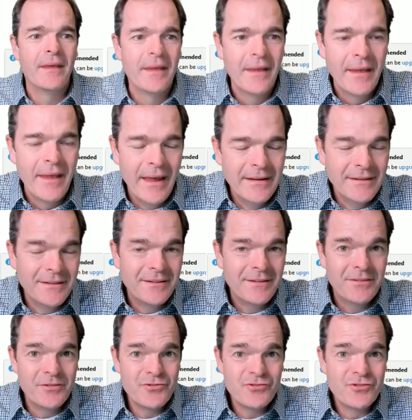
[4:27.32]
And
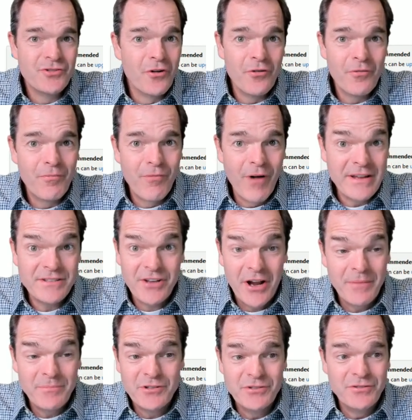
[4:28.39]
there's no right time
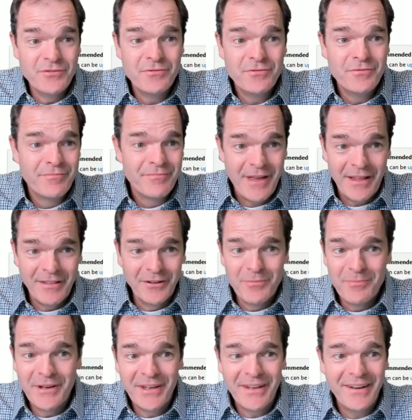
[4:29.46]
to do that little
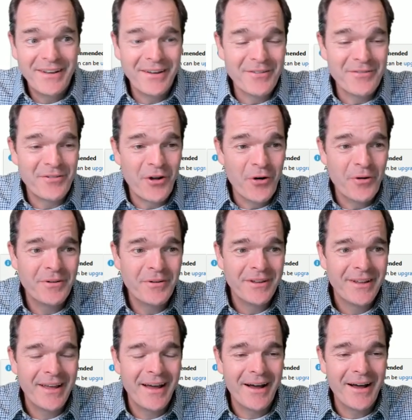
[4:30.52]
bit of code.
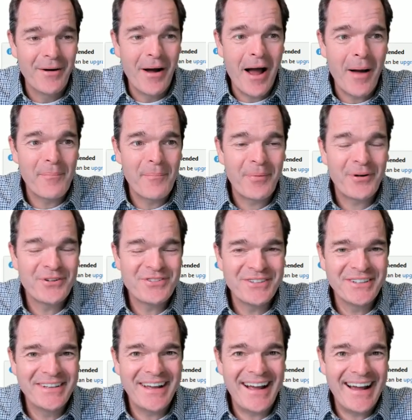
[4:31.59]

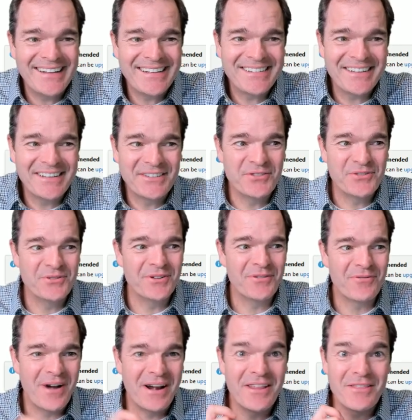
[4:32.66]
Personally, I just like to do it
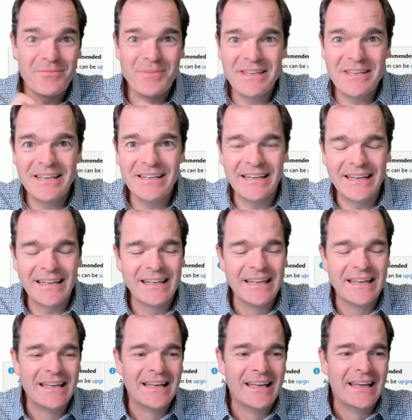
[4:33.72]
right at the beginning,
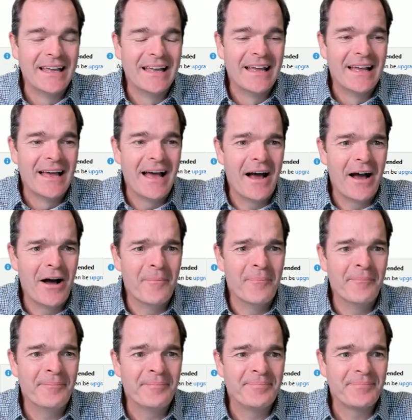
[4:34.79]

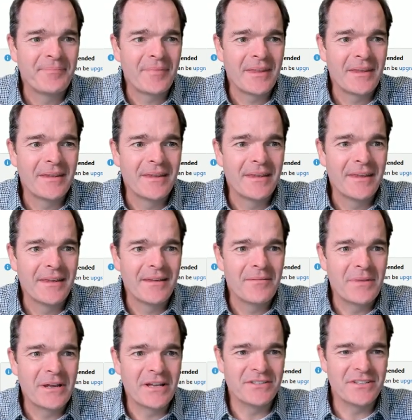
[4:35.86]

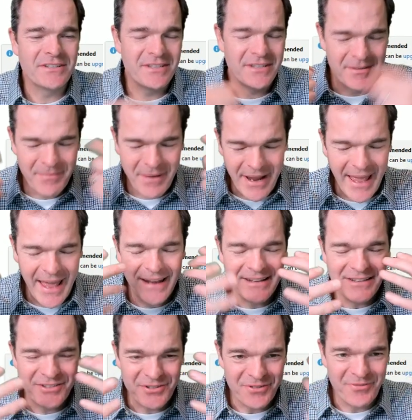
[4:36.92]
because this in my head is
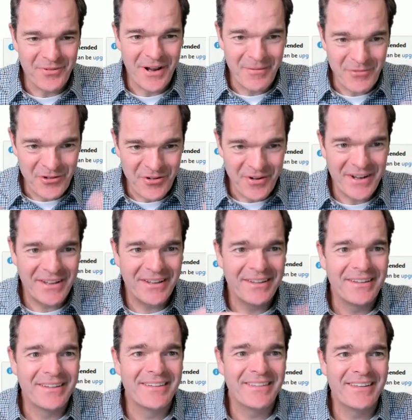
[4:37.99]
sort of when I'm creating
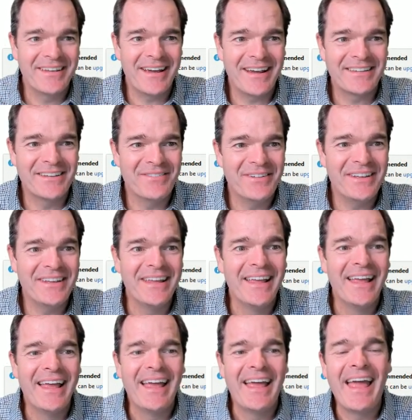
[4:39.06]
the activity,
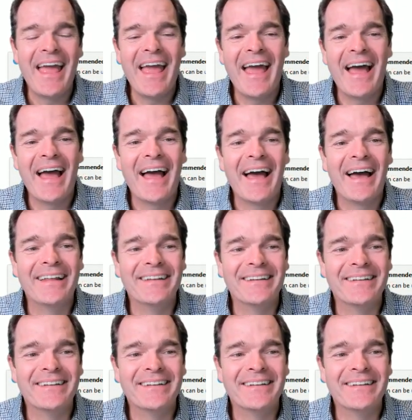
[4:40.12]
and